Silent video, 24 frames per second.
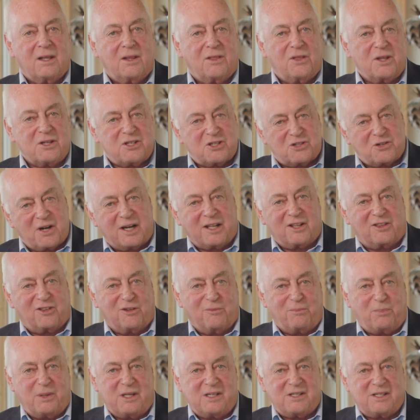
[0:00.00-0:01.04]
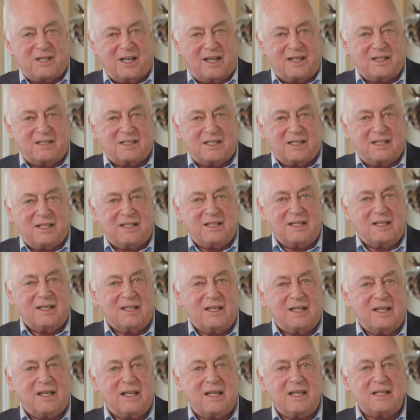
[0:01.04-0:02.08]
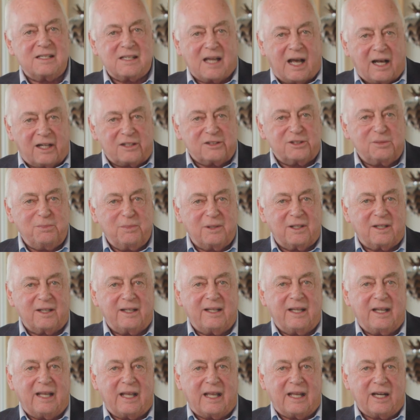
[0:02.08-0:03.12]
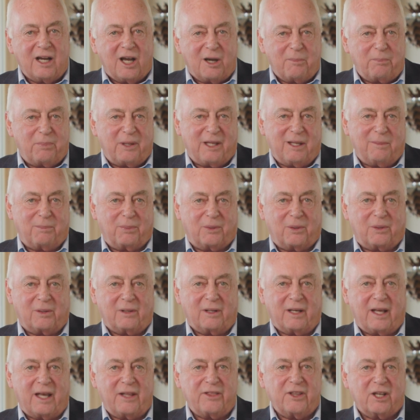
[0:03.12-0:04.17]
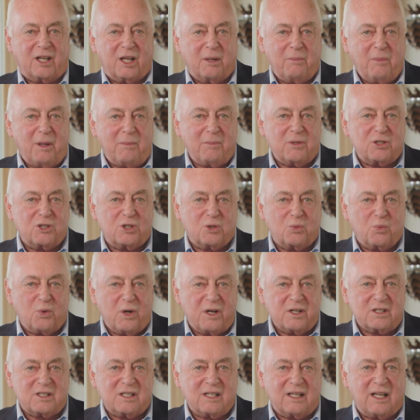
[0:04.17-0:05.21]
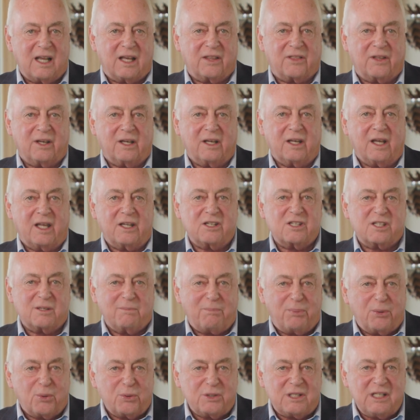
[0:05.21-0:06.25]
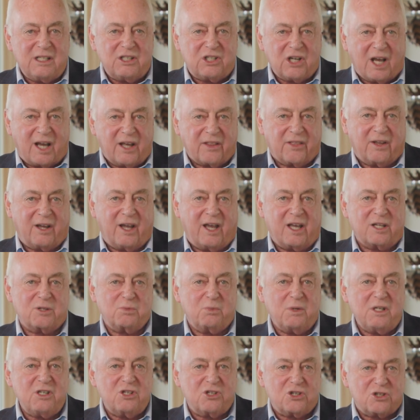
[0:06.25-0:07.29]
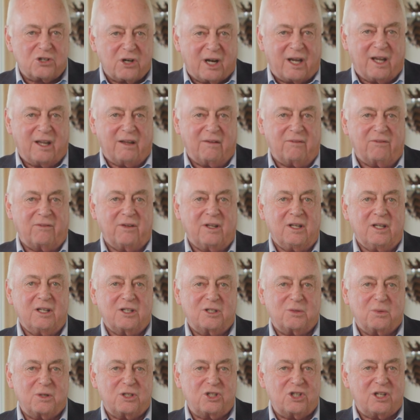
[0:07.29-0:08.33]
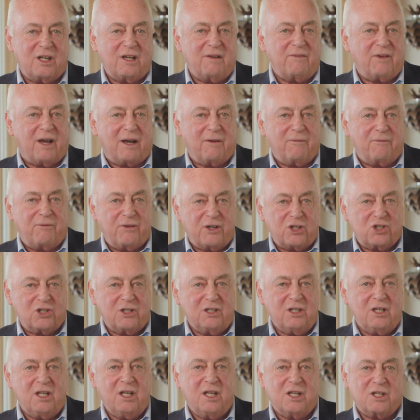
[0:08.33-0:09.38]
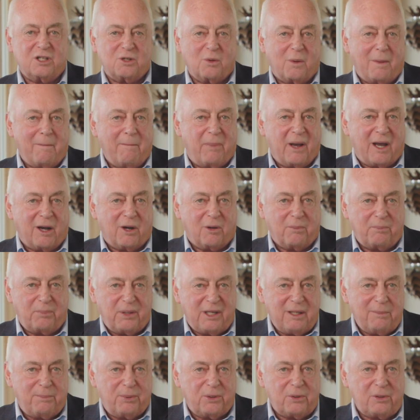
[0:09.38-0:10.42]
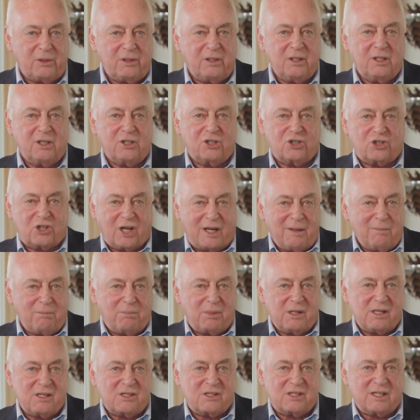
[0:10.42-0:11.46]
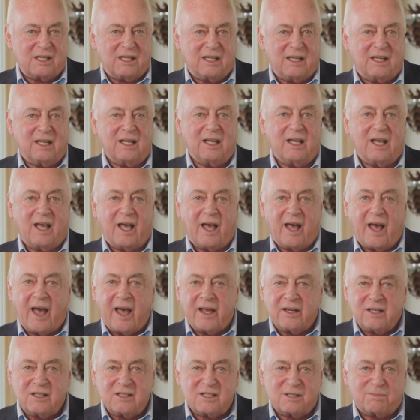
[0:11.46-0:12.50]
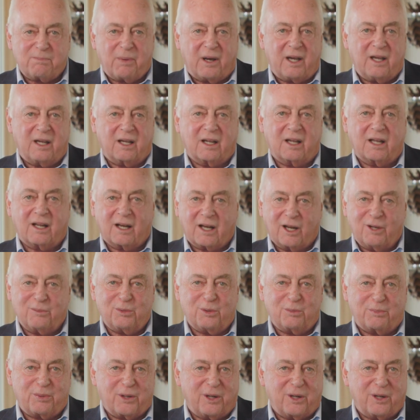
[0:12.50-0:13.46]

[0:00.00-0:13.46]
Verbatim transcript: The strength of BCIT is ultimately in our people and the commitment to work together and support each other as we strive to achieve our vision to empower people, shape BC, and inspire global